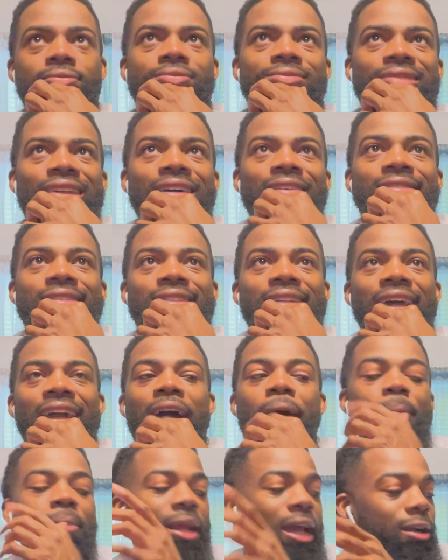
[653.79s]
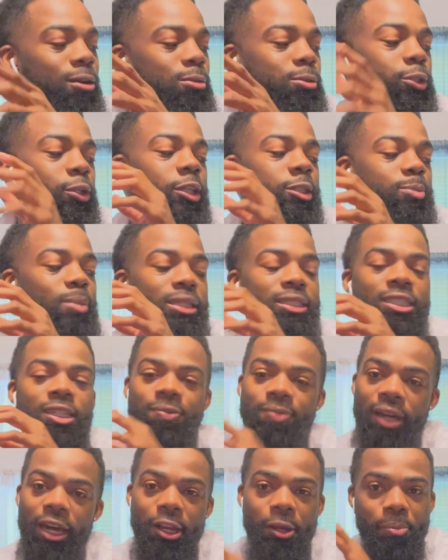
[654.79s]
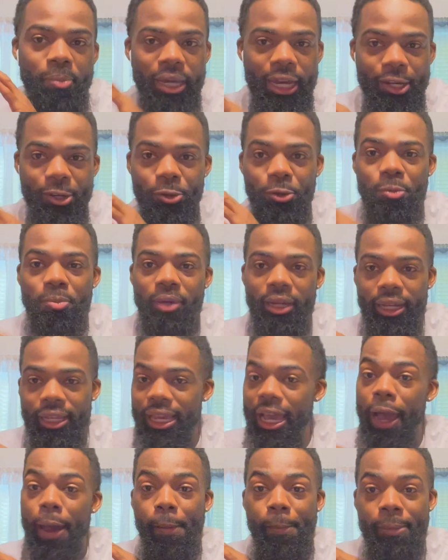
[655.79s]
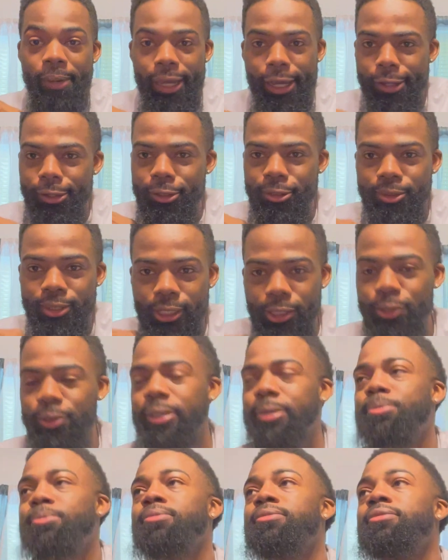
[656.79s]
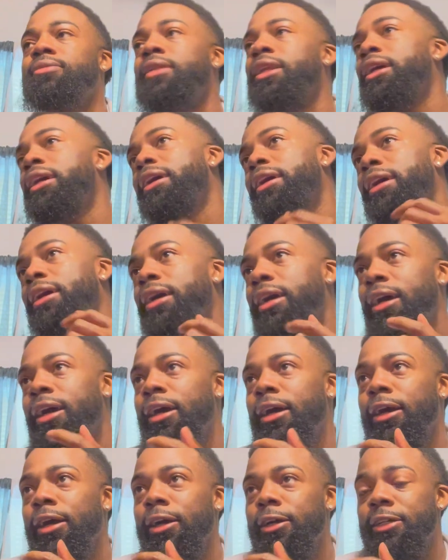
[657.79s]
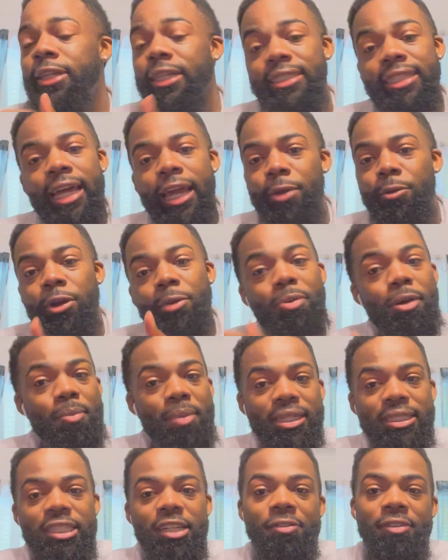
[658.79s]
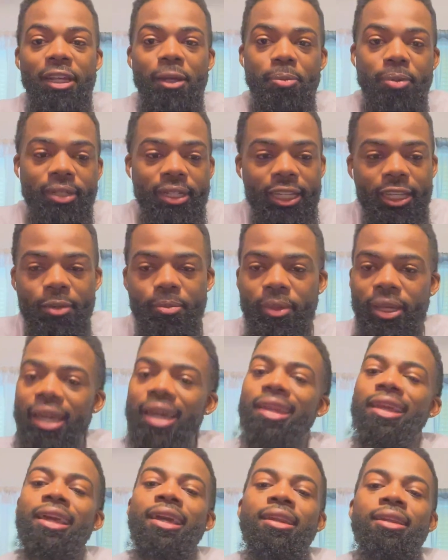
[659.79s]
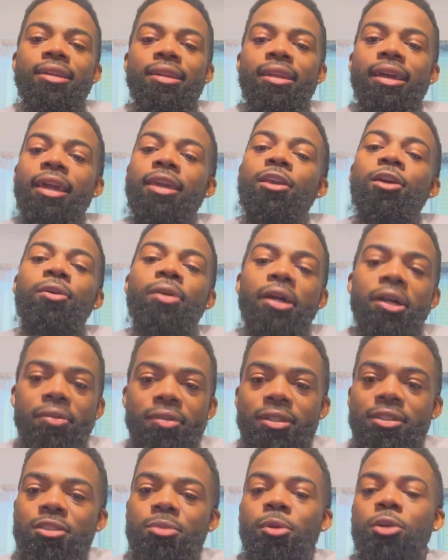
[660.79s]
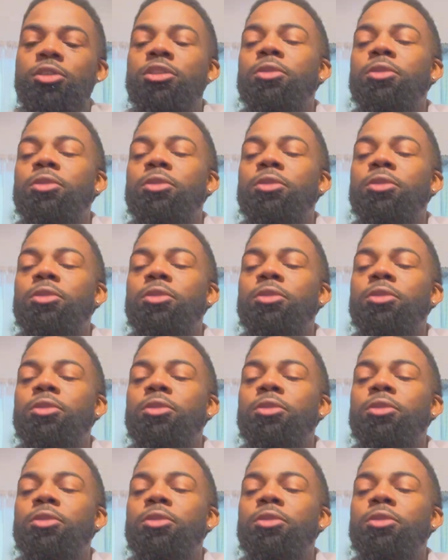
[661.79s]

I was like, I'm not gonna stress myself out about no money. I'm not gonna do it. Cause I didn't want to put myself in that predicament. At the end of the day, your health is the most